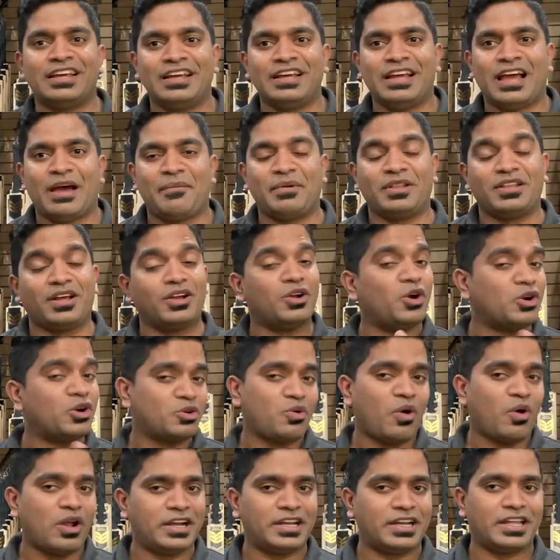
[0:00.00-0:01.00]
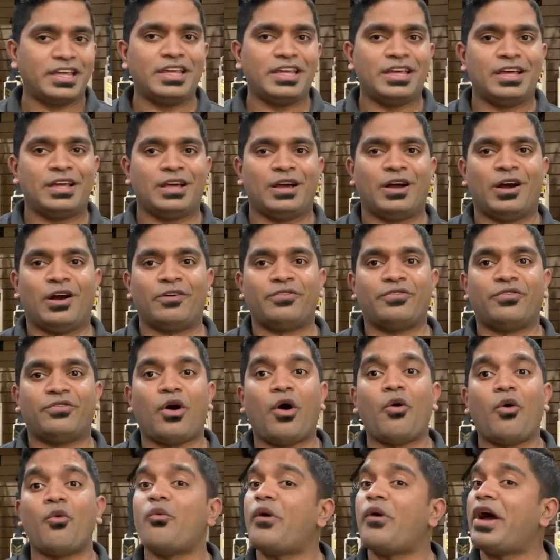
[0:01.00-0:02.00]
I mean, the good quality of a
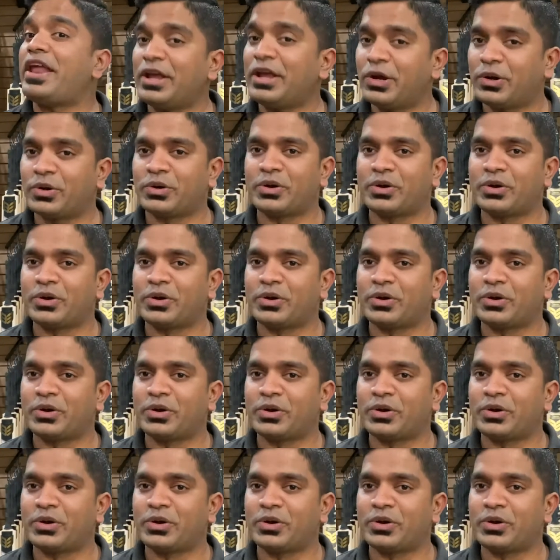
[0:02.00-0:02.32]
very good